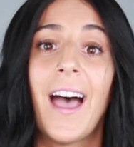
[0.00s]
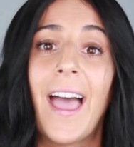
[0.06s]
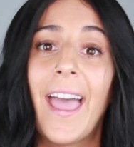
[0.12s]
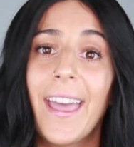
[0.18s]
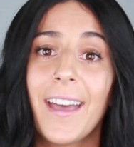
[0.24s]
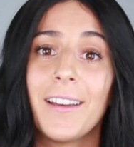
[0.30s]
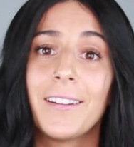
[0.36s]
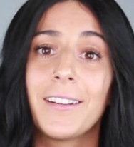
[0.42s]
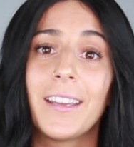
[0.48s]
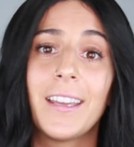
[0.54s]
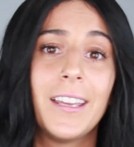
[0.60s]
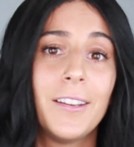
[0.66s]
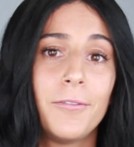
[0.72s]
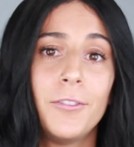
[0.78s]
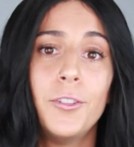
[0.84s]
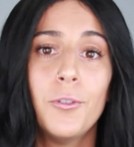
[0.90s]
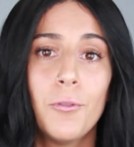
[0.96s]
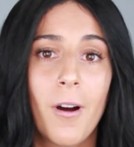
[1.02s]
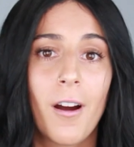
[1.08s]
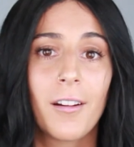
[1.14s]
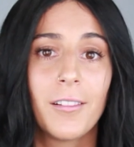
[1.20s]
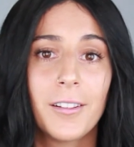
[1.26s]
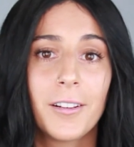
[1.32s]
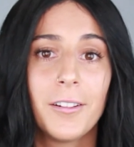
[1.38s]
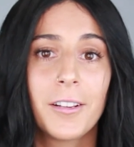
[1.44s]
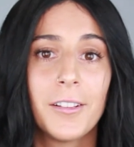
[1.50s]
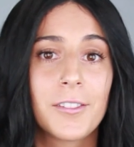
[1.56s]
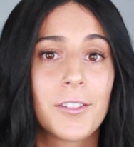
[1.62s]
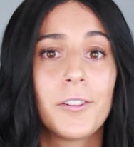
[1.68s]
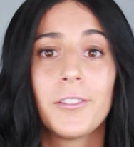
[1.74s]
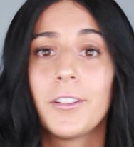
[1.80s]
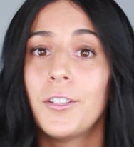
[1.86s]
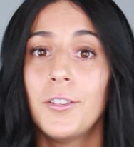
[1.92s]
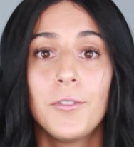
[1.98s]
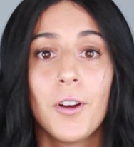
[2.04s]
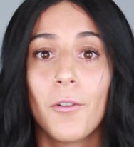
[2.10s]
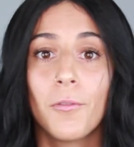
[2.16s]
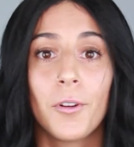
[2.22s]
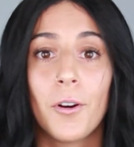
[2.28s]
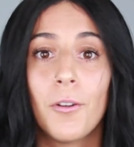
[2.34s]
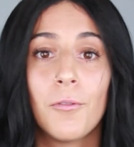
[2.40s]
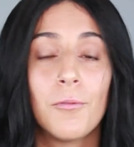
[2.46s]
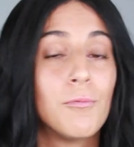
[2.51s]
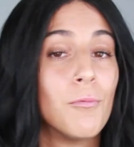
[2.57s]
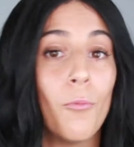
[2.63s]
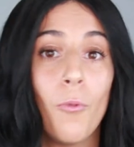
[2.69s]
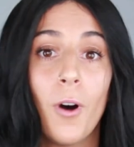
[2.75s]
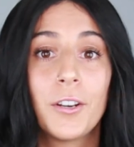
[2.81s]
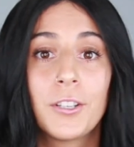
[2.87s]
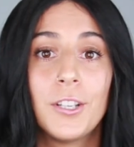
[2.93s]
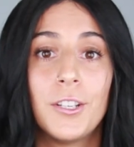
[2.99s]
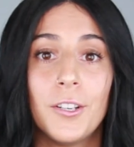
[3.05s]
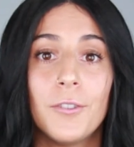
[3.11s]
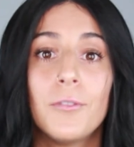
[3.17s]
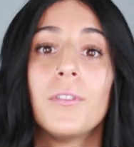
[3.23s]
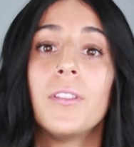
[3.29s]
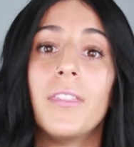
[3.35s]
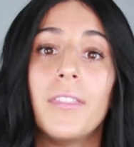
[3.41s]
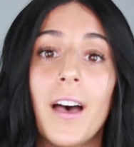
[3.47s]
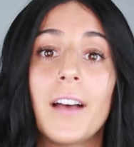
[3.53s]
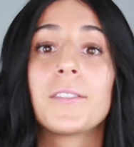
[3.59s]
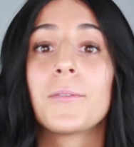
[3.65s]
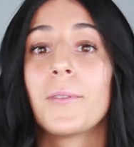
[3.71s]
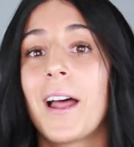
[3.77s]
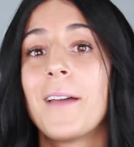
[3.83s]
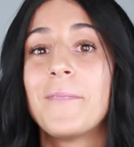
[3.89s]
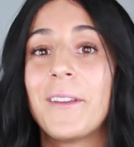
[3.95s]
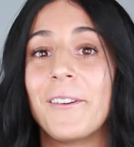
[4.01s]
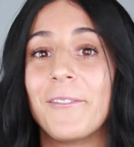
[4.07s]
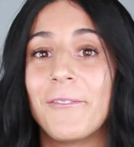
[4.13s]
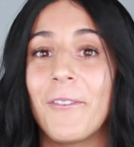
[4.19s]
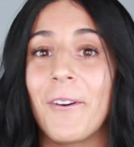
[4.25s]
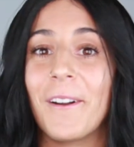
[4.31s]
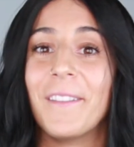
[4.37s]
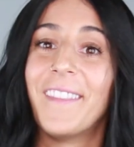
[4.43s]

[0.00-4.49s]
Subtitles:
And if you are a little concerned and you don't know what to do, that's what I'm here for.